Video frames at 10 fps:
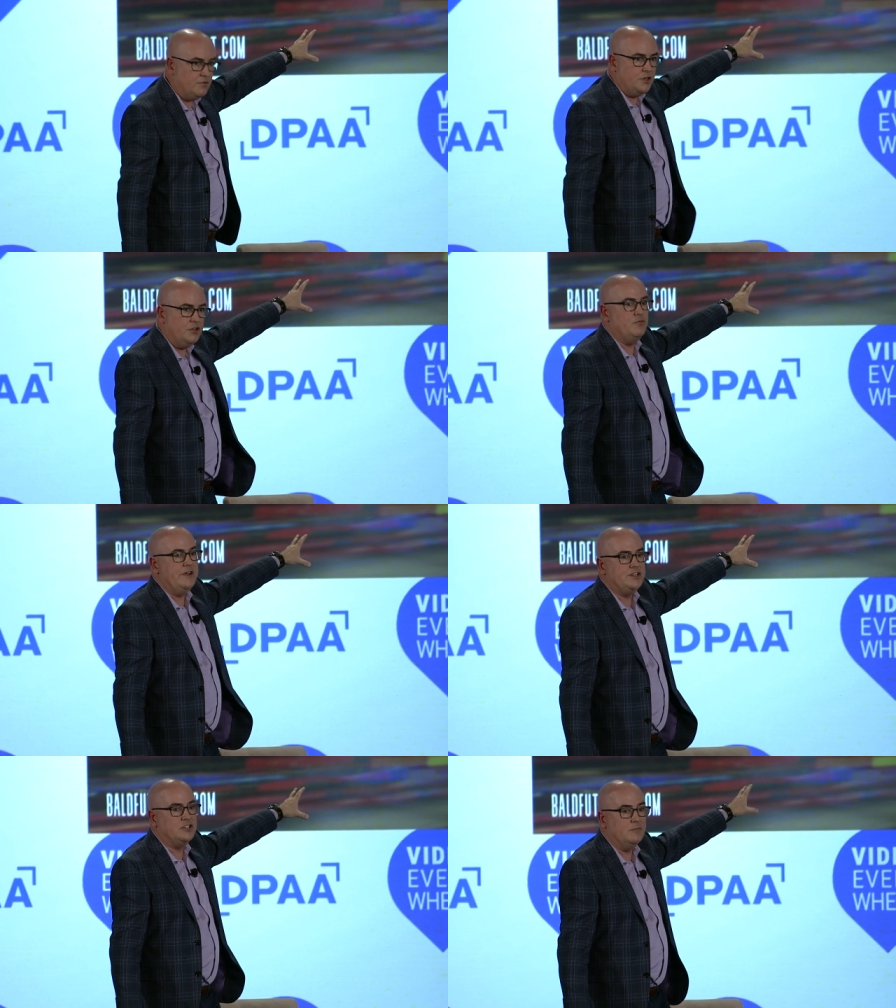that you
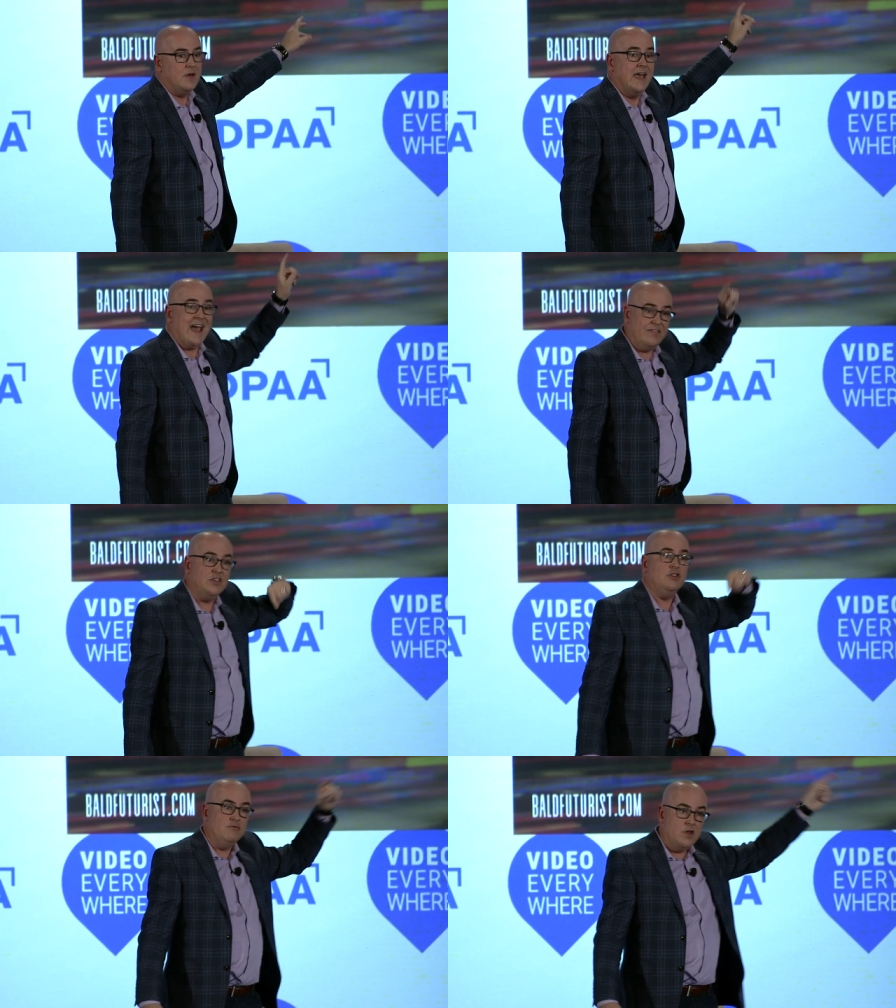reach them, and
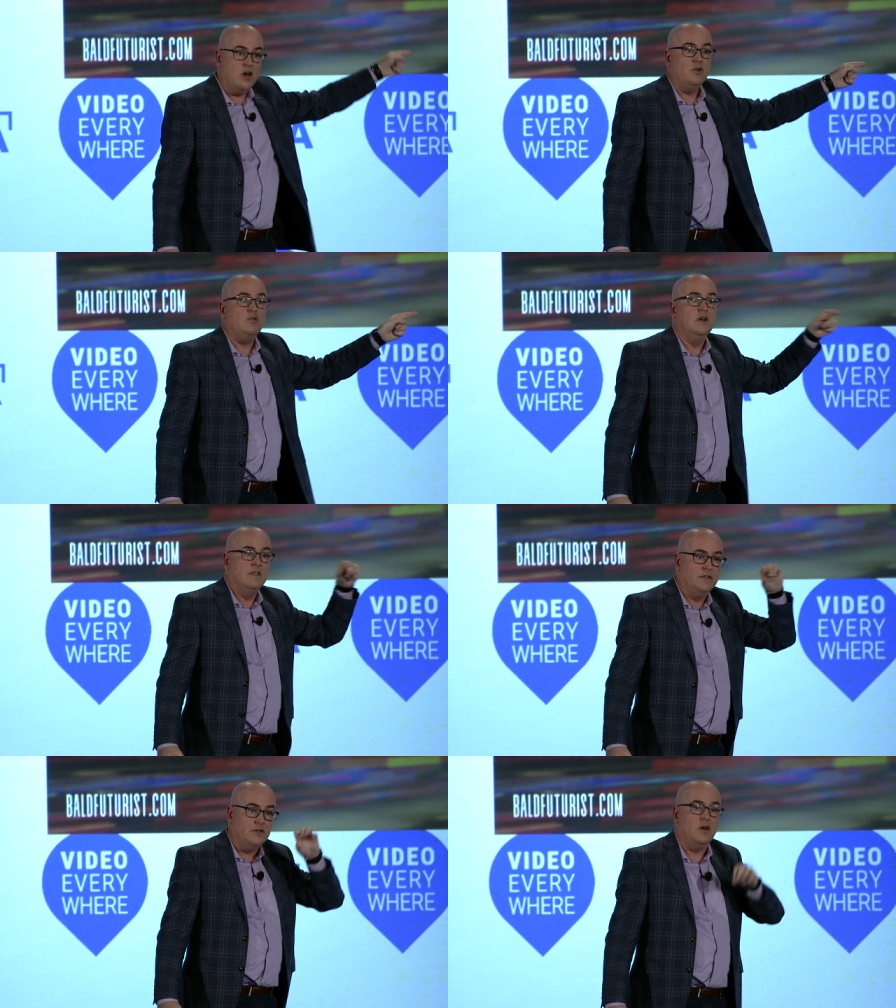that you know
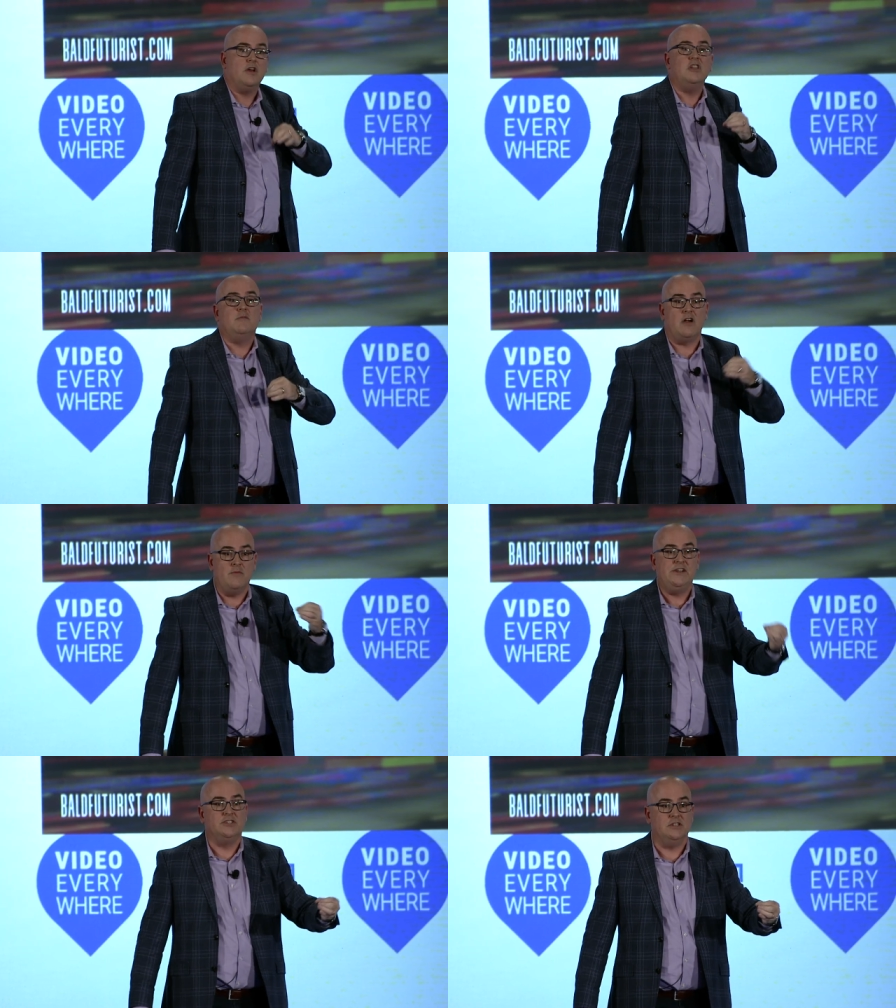that not only by
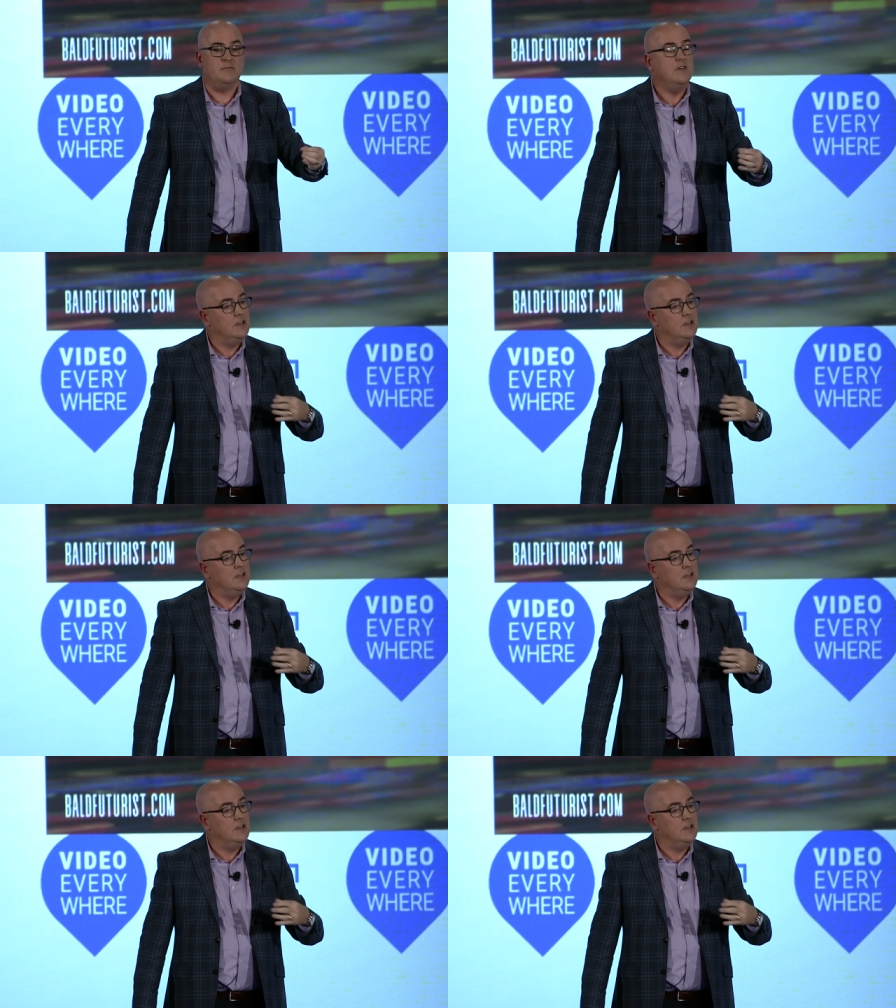reaching them,